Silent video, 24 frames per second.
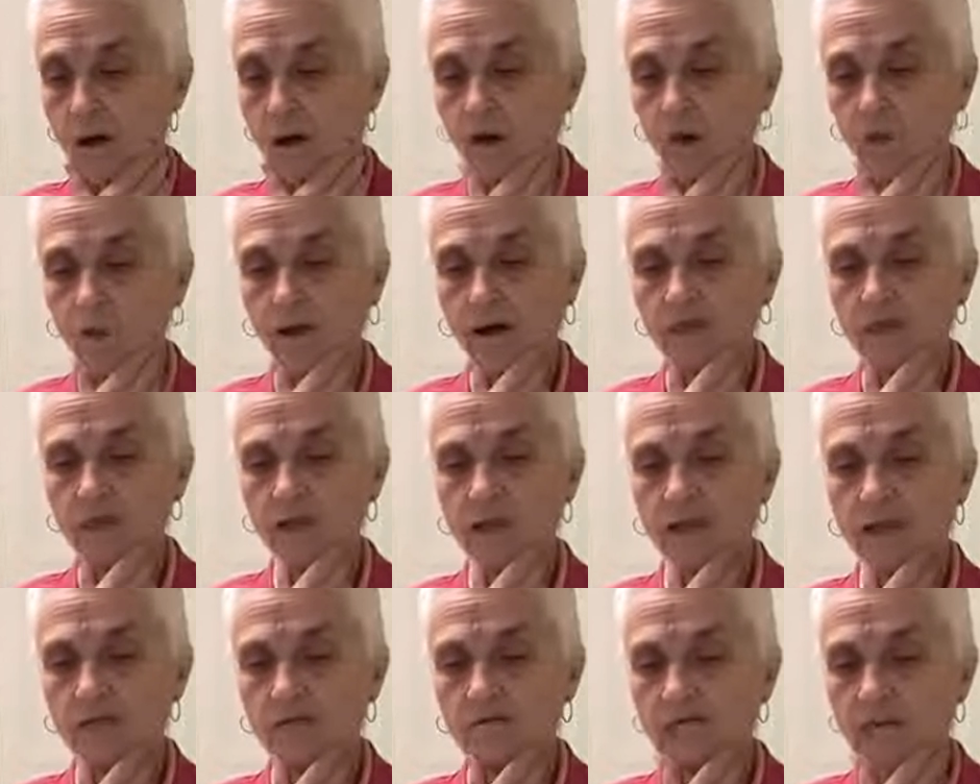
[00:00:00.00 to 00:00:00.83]
a white
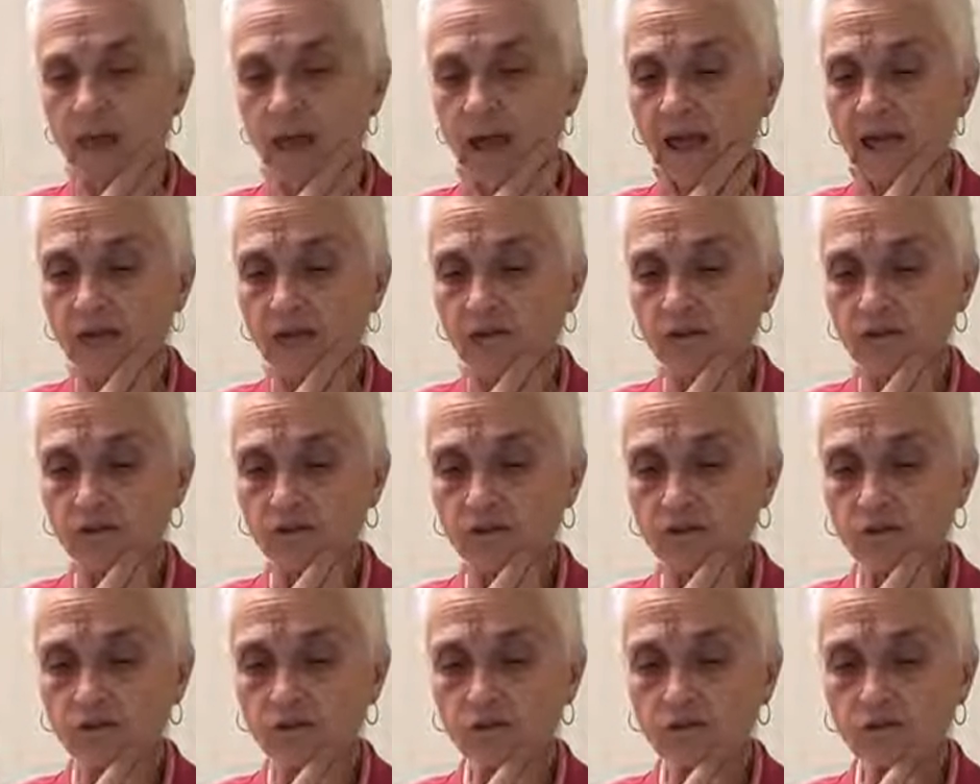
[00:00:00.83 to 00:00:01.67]
heat of anger
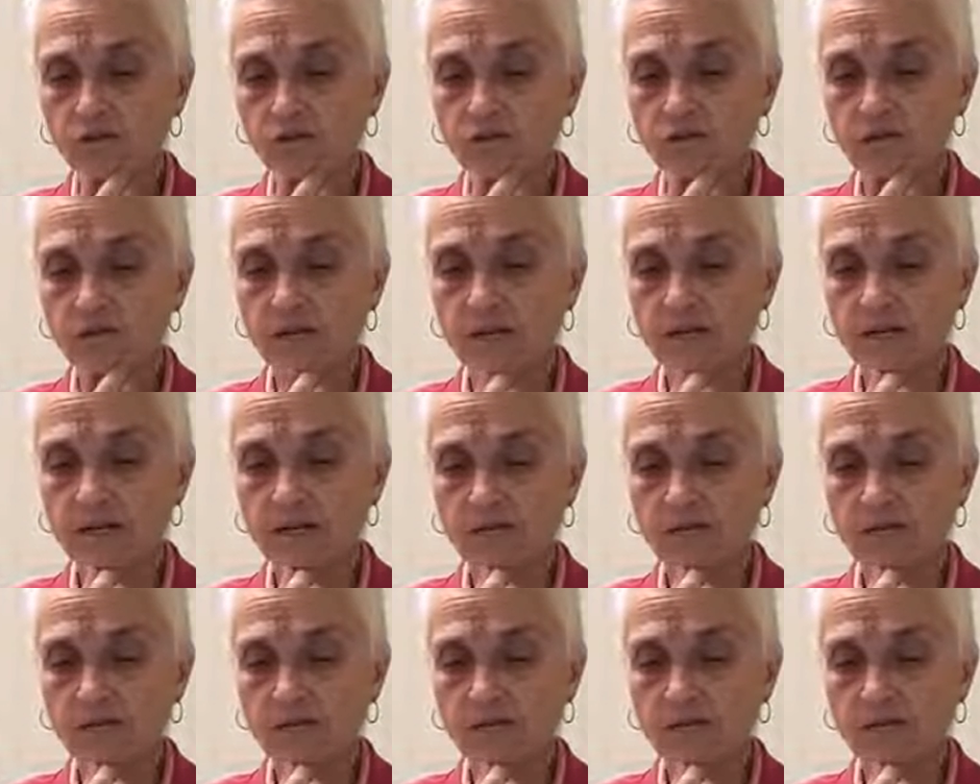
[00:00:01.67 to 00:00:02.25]
surged through him